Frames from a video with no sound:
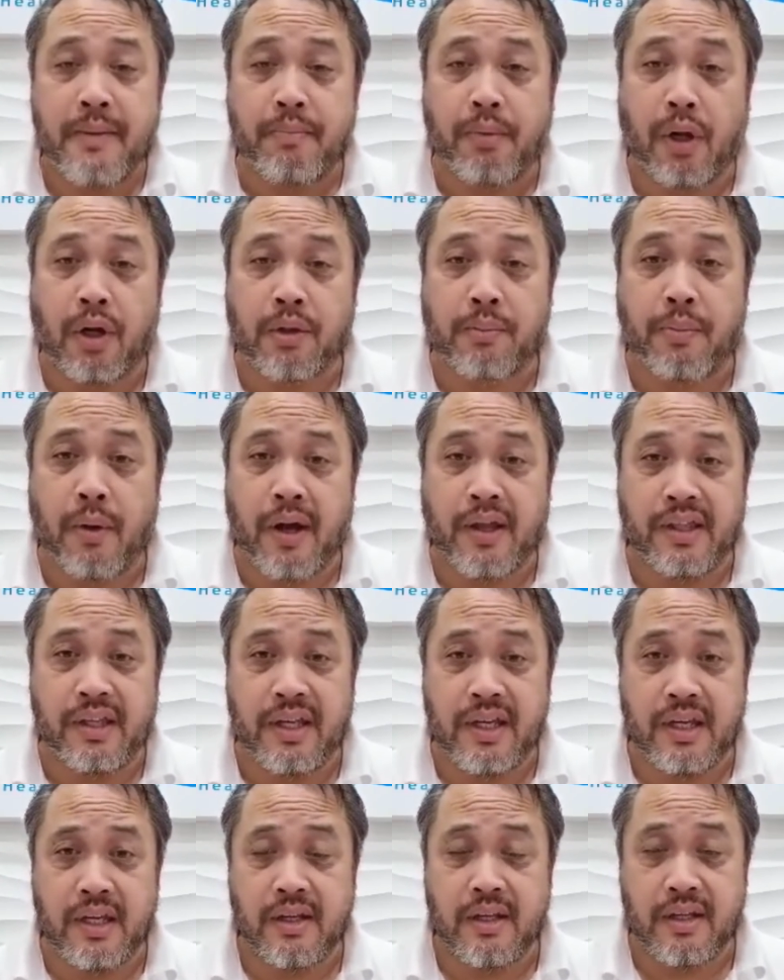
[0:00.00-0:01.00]
blocked by
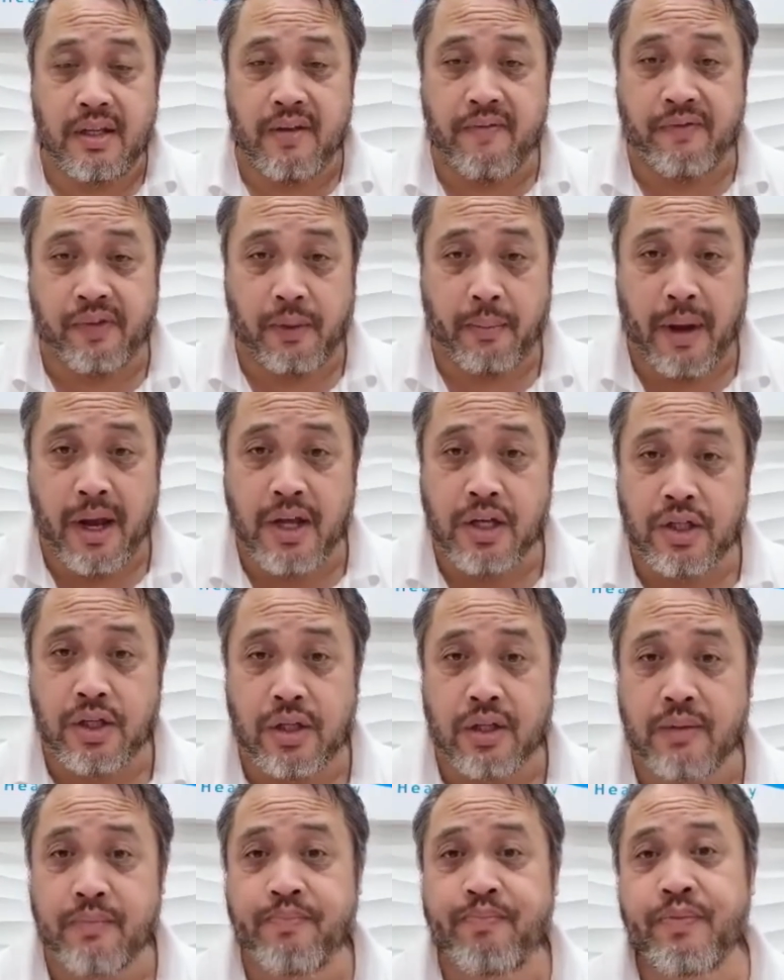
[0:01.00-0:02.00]
the
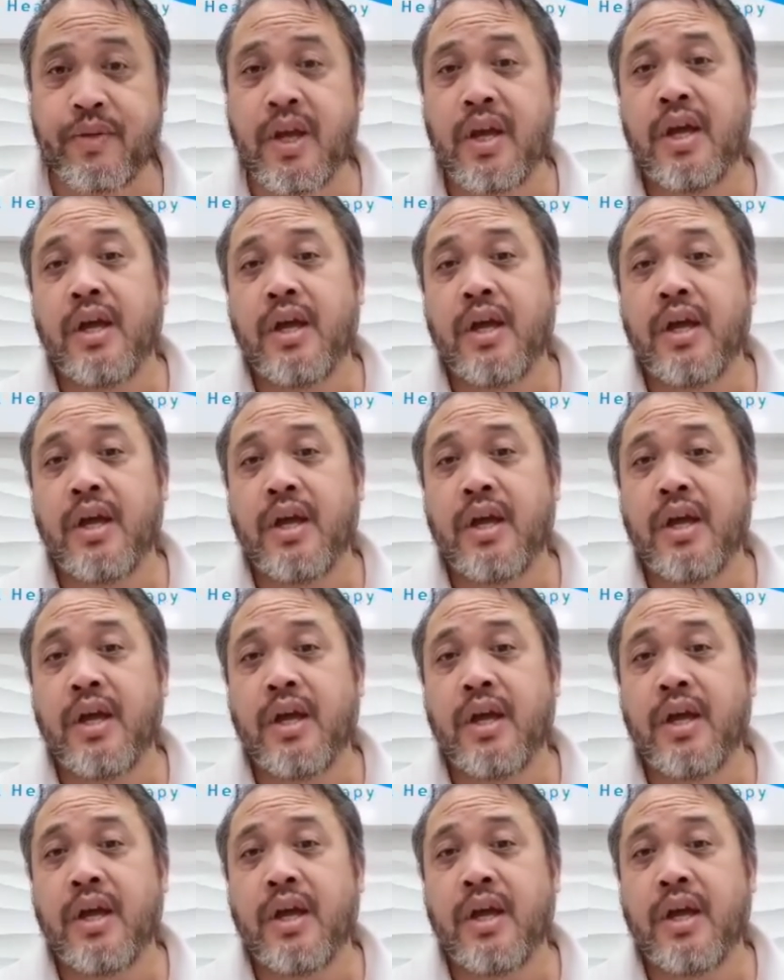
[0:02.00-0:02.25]
inflammation,